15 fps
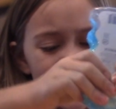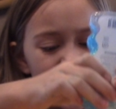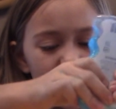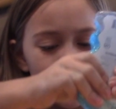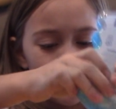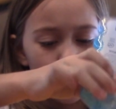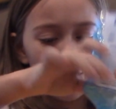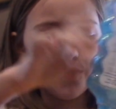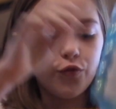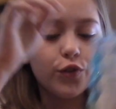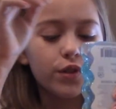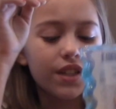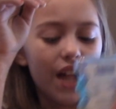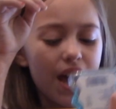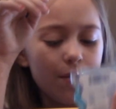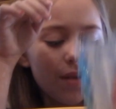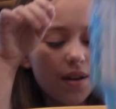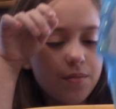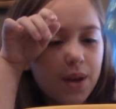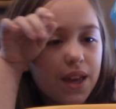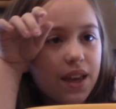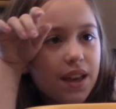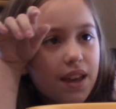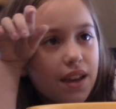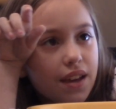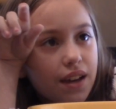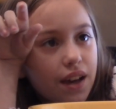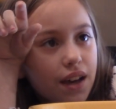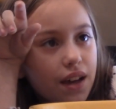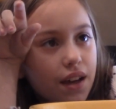this beautiful slime I
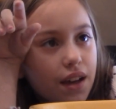make.